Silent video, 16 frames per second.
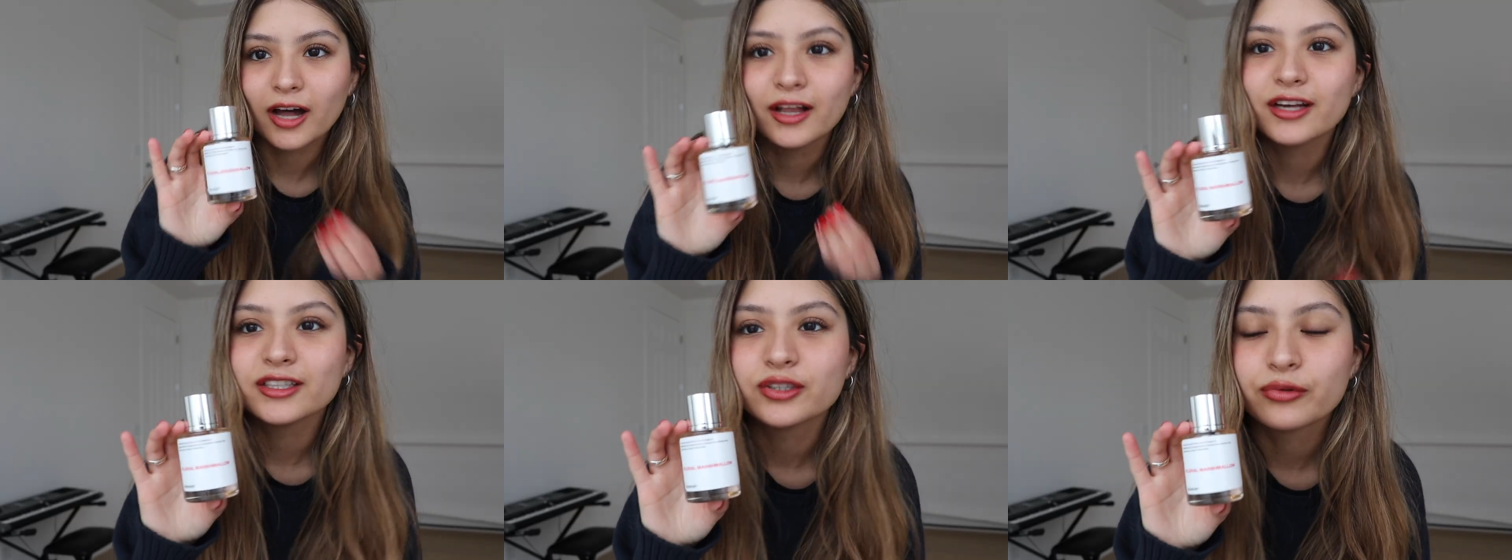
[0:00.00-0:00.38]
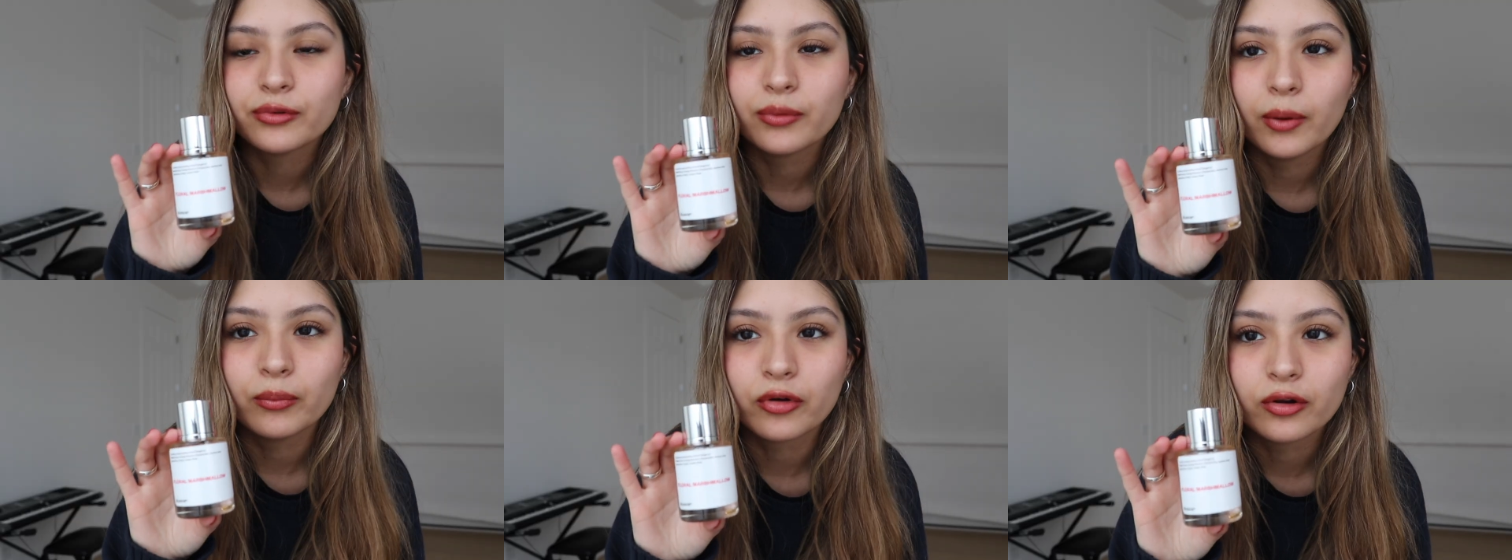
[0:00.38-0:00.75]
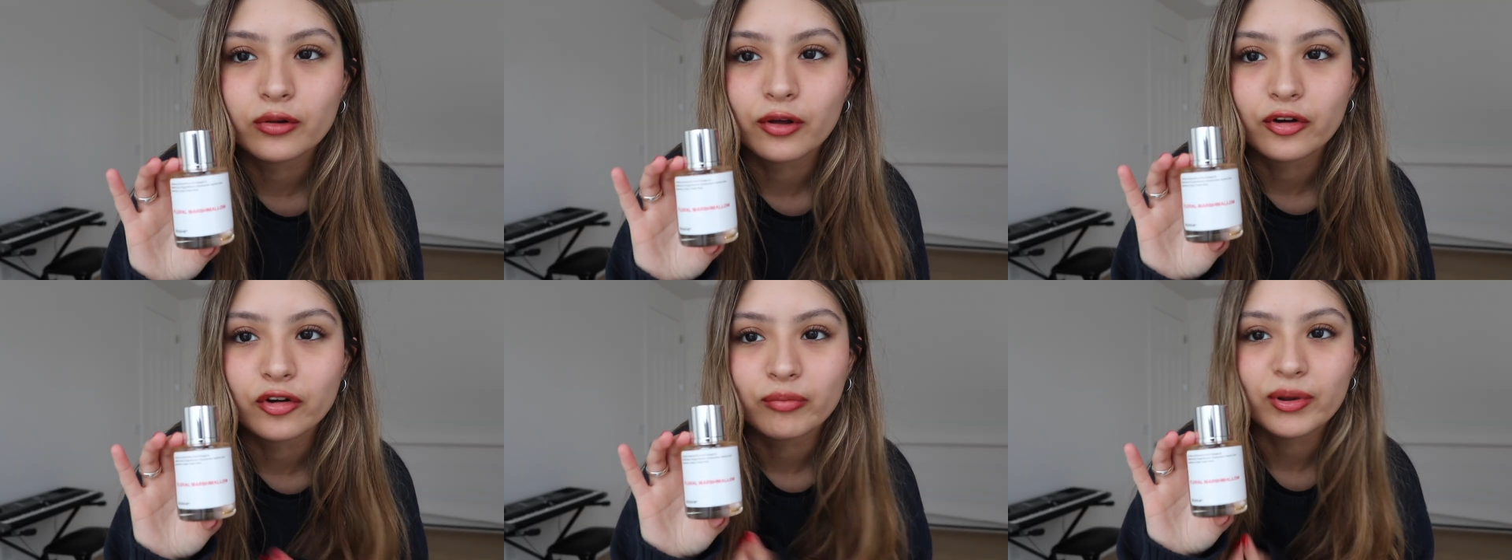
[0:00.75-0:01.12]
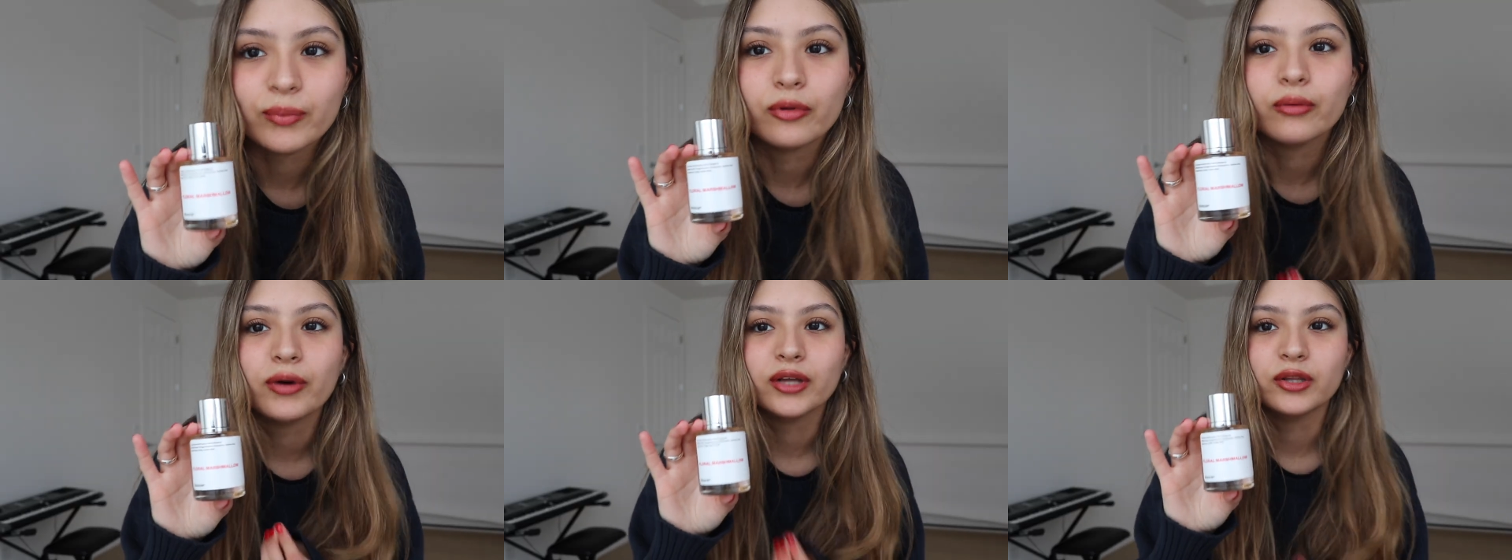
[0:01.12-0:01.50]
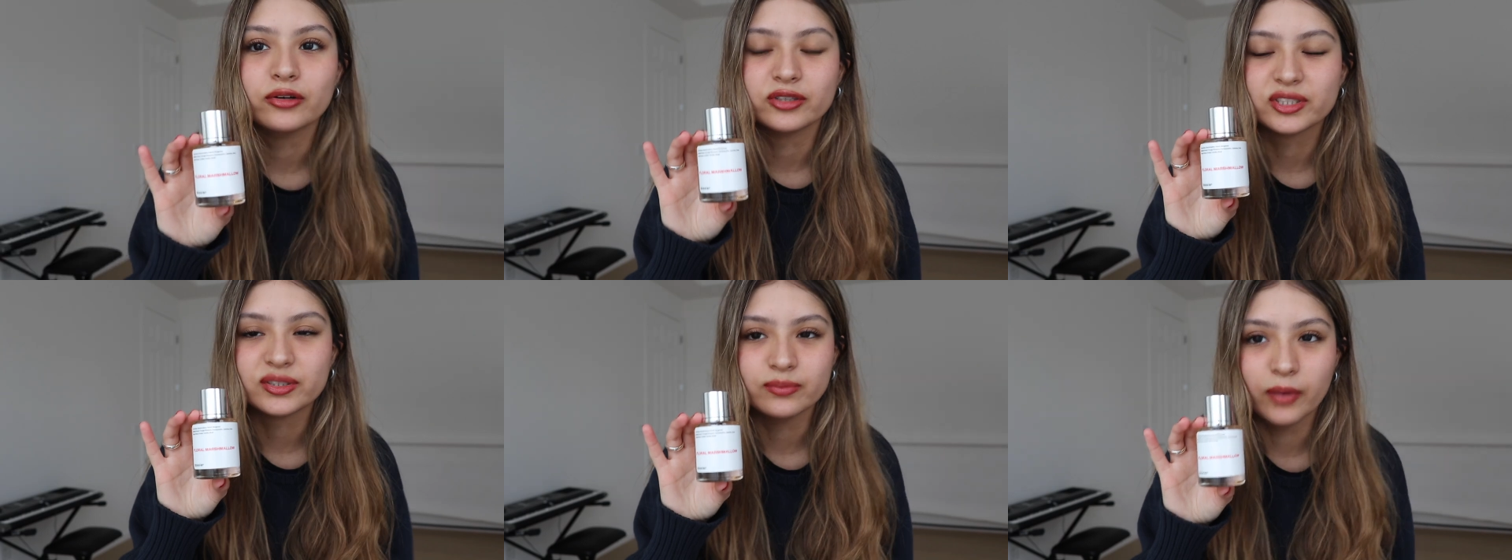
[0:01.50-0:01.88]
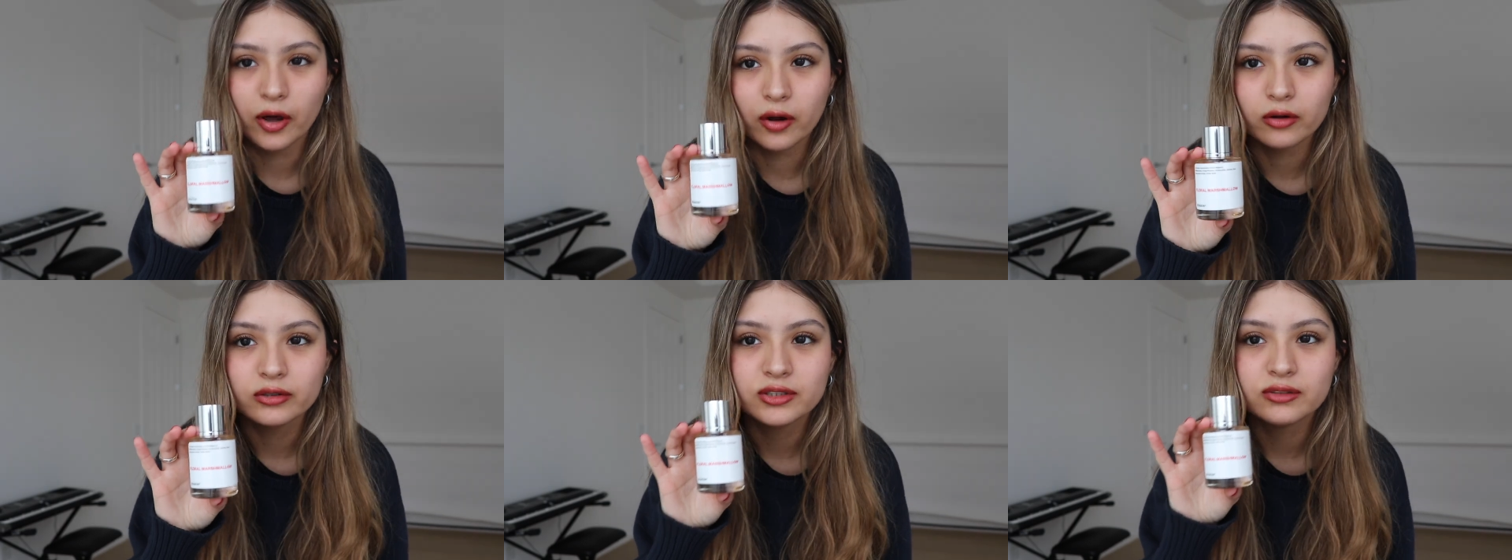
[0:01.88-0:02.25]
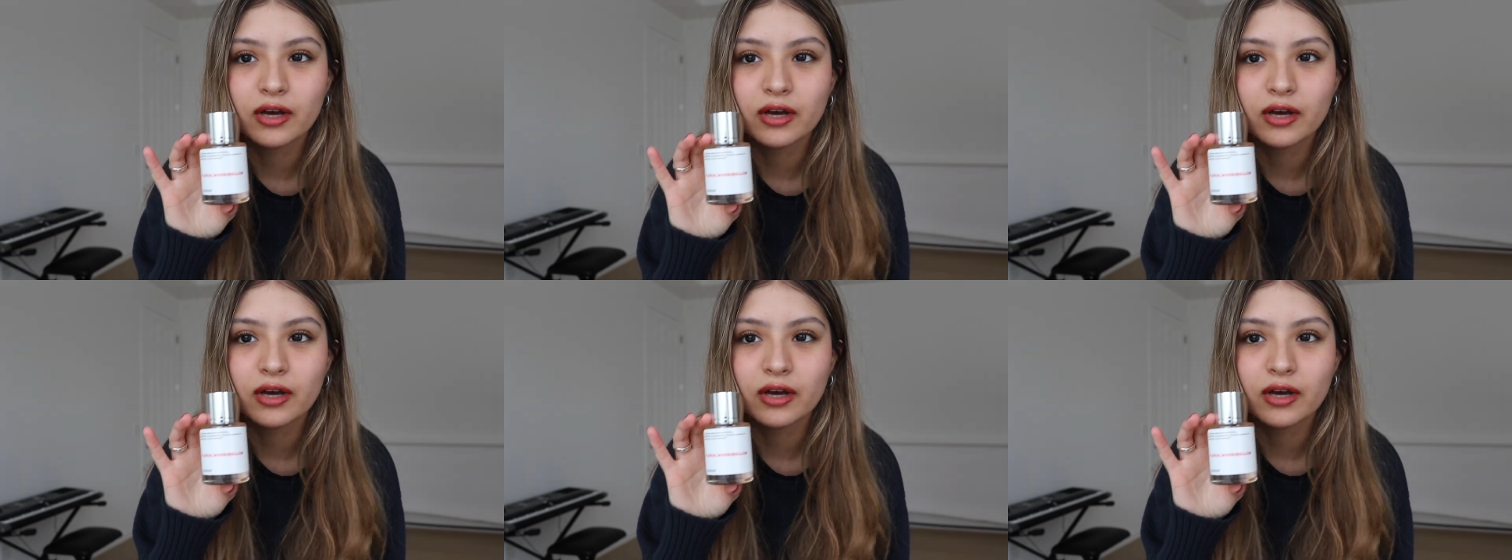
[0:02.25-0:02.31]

I like to remember a lot of people by their smell,